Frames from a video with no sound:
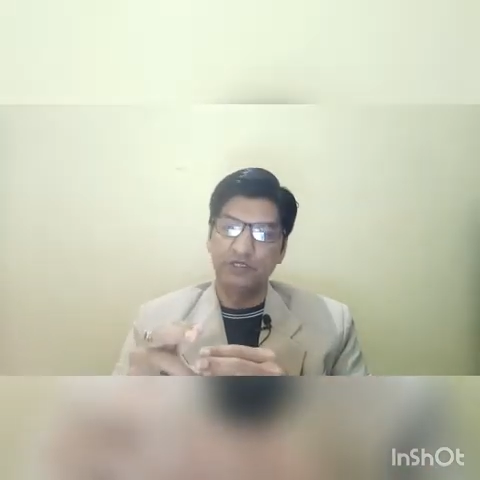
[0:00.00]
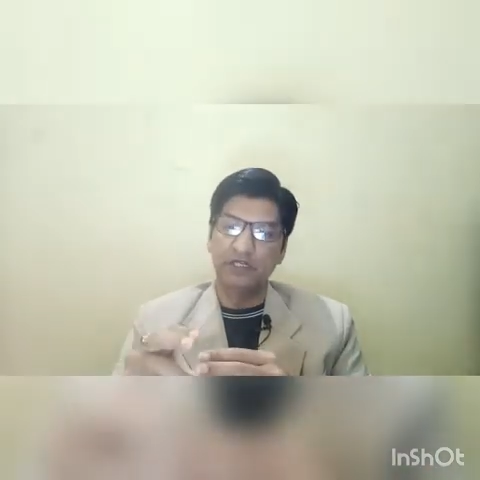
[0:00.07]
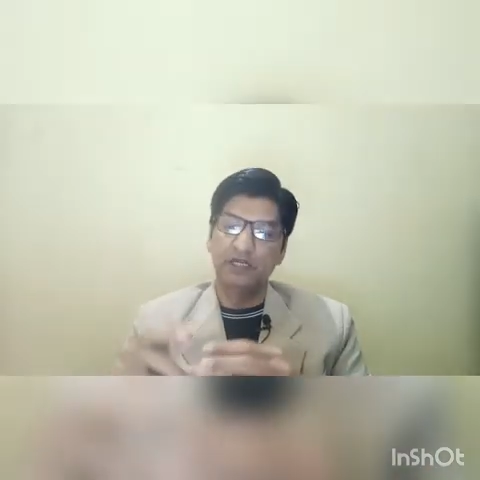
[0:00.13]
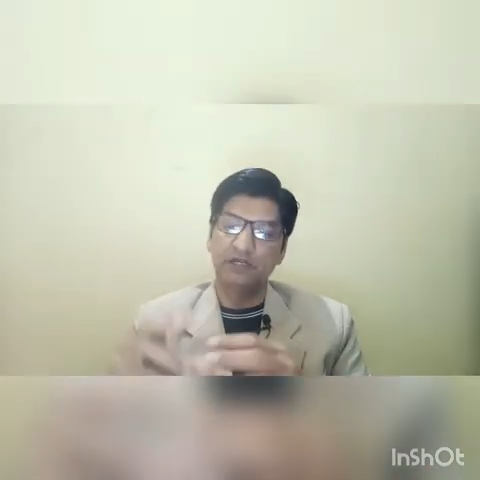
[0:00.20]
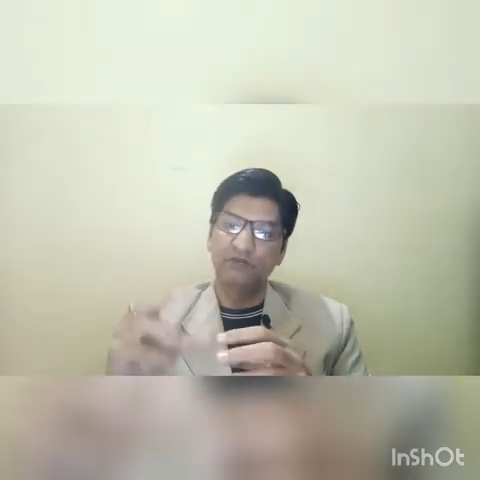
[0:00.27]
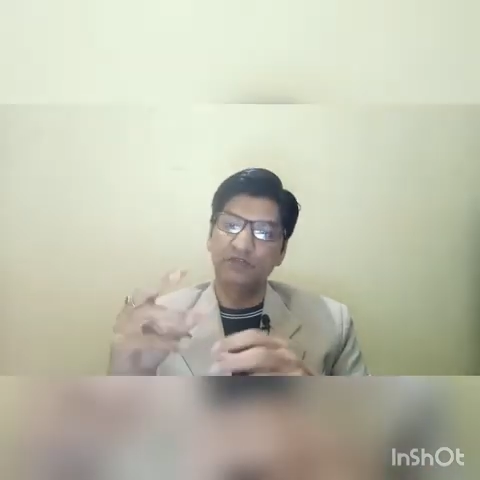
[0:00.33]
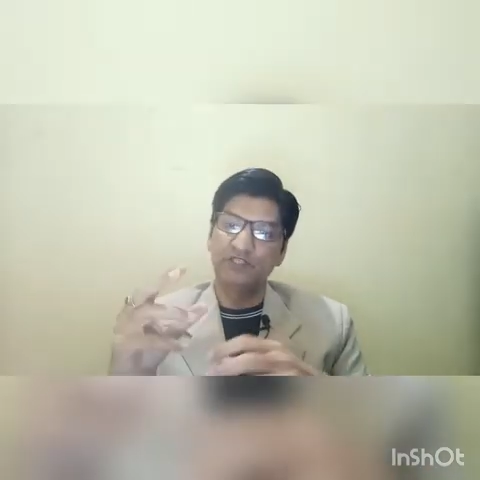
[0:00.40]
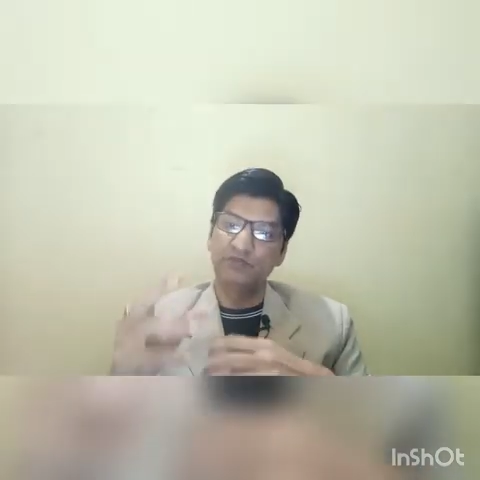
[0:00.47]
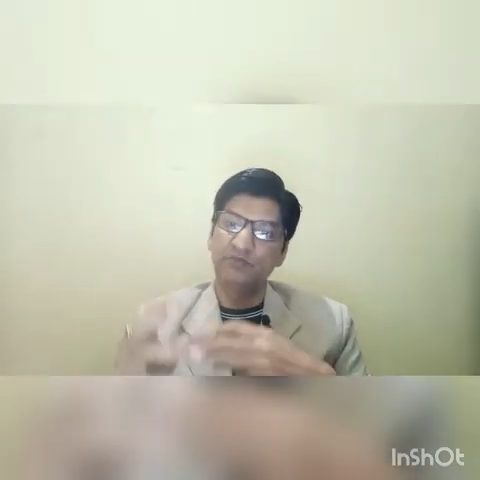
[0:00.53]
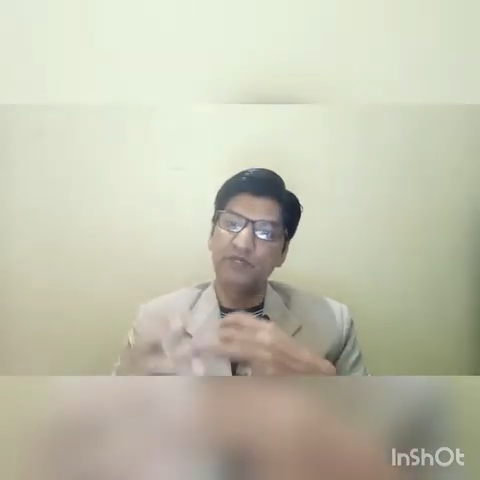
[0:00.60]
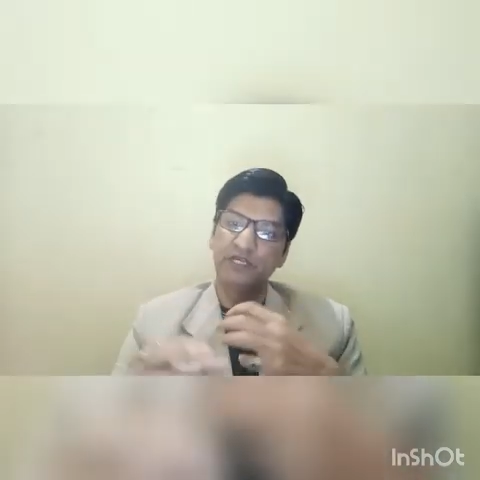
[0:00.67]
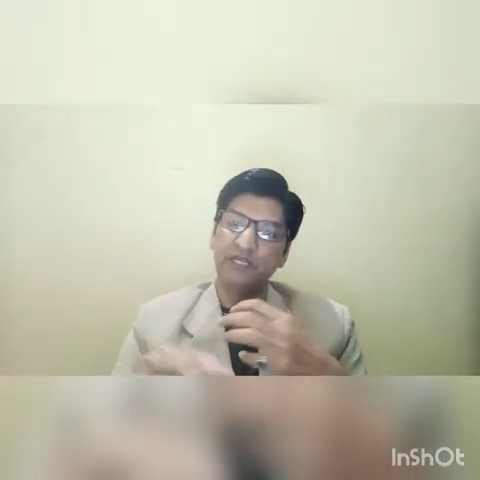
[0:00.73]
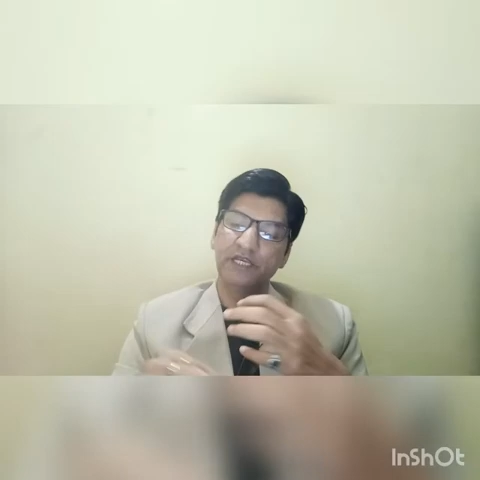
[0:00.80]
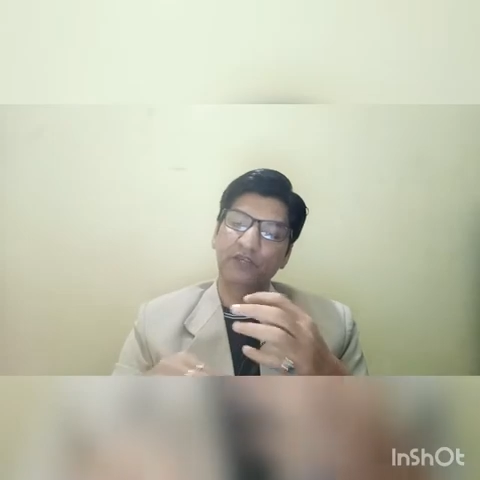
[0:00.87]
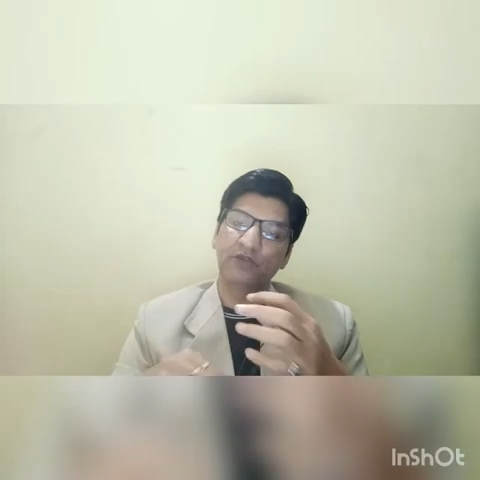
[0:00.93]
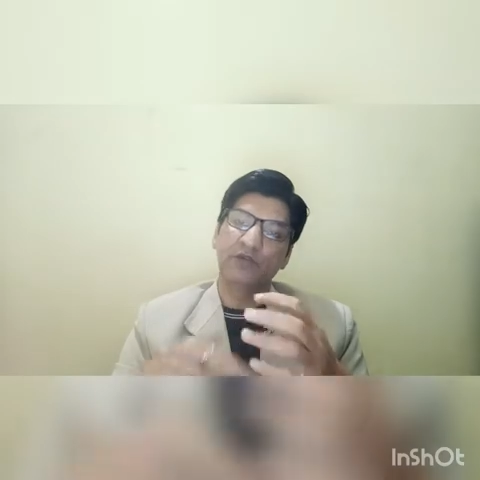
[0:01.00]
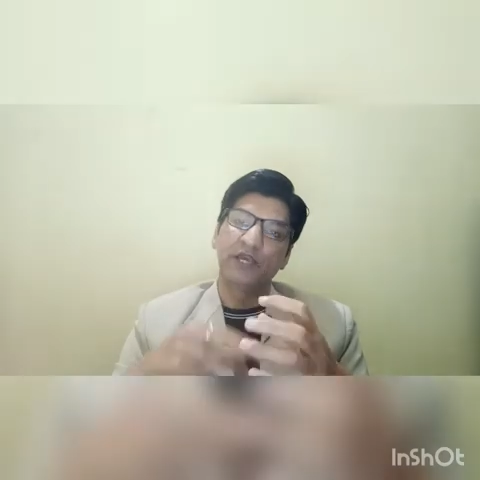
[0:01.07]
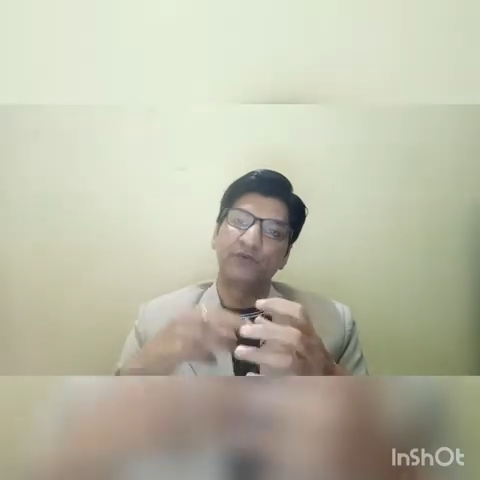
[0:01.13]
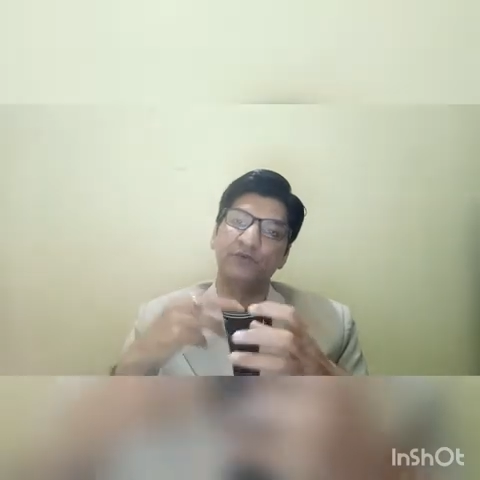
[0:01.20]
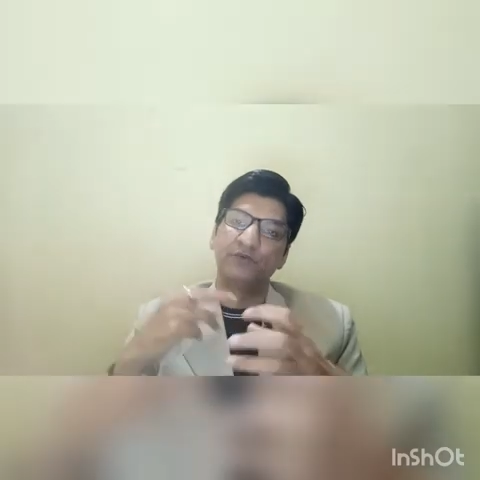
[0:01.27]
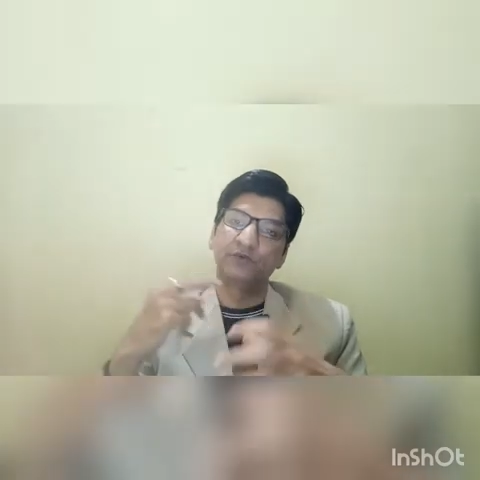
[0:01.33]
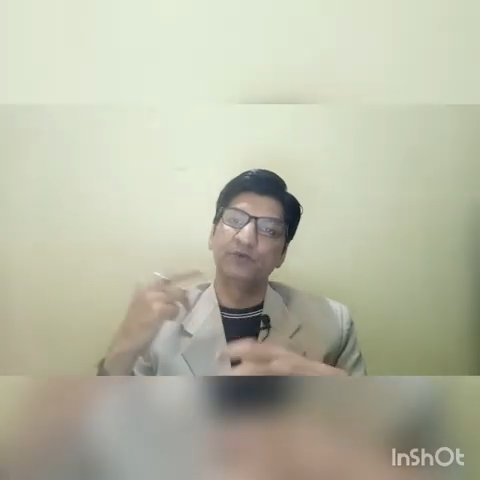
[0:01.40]
that which media you
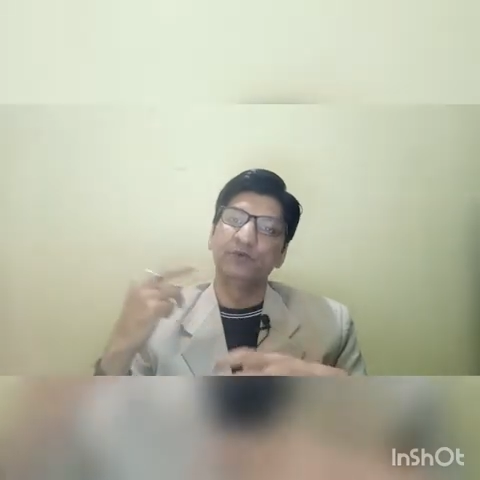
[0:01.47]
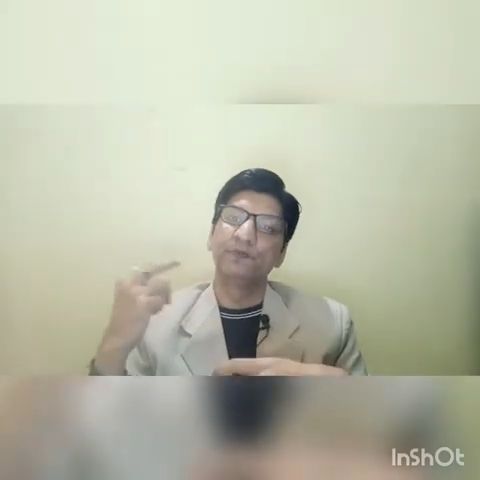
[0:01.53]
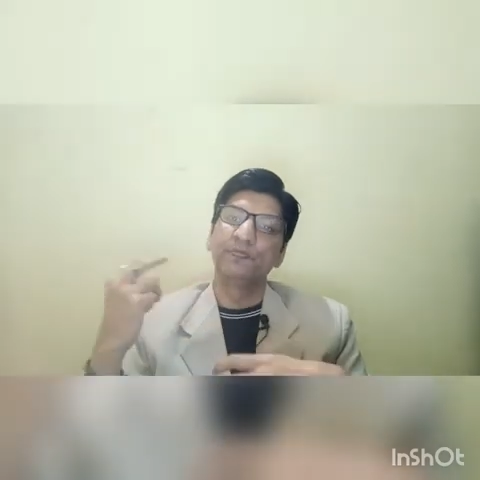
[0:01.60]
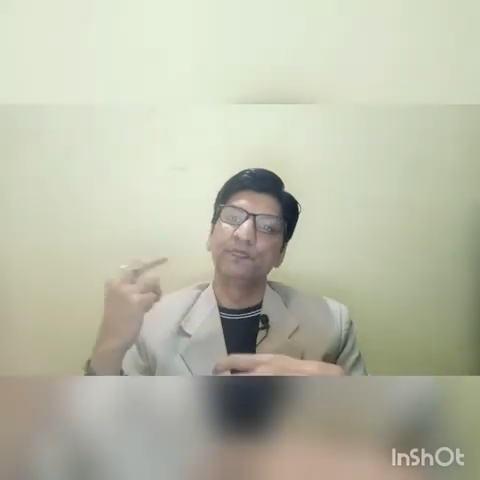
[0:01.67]
have to